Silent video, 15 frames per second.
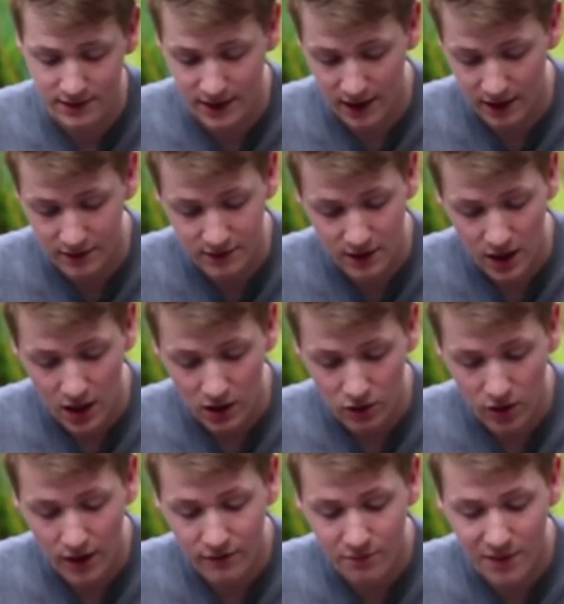says,
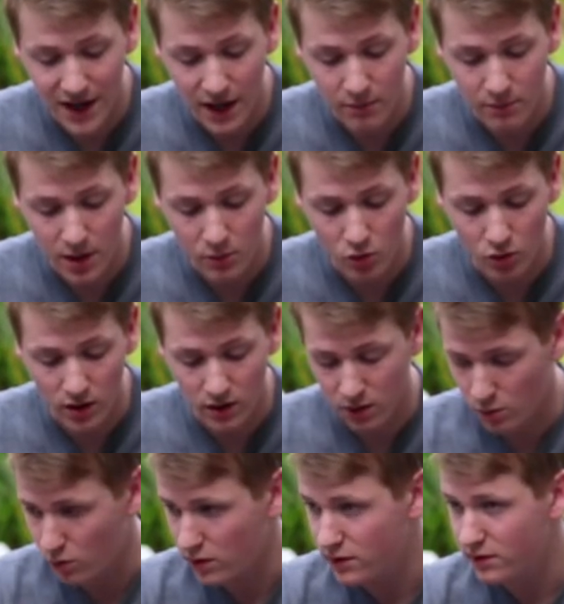you have bad memory
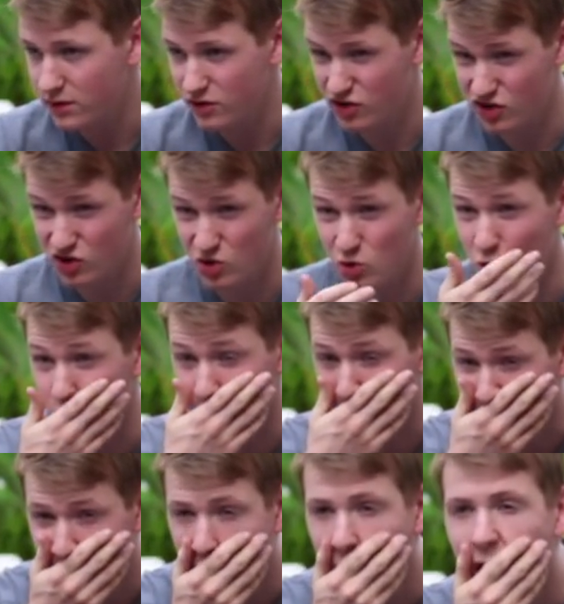with
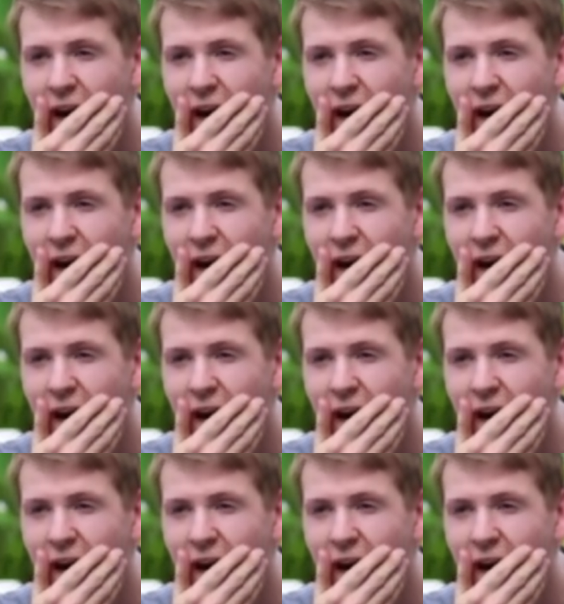school.